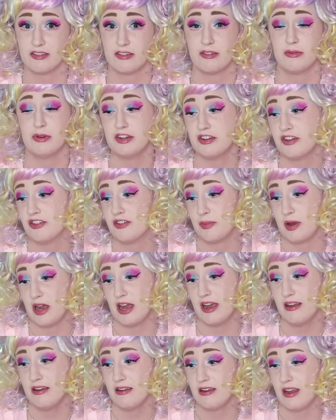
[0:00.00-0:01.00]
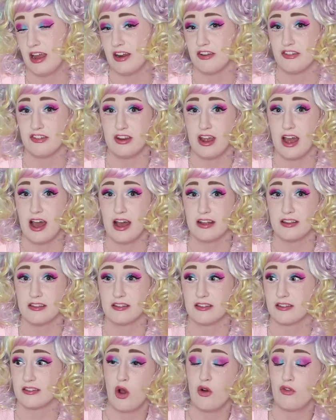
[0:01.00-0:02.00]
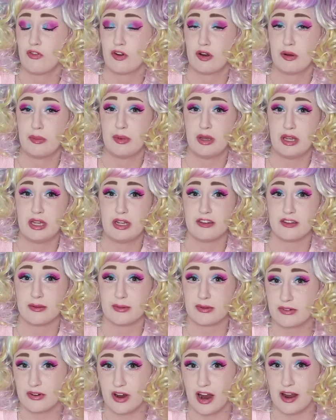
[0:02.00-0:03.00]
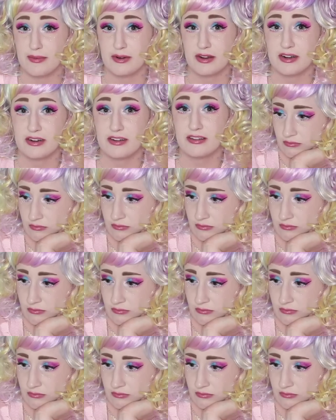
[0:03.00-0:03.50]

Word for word: She went to Japan and she has over a million subscribers.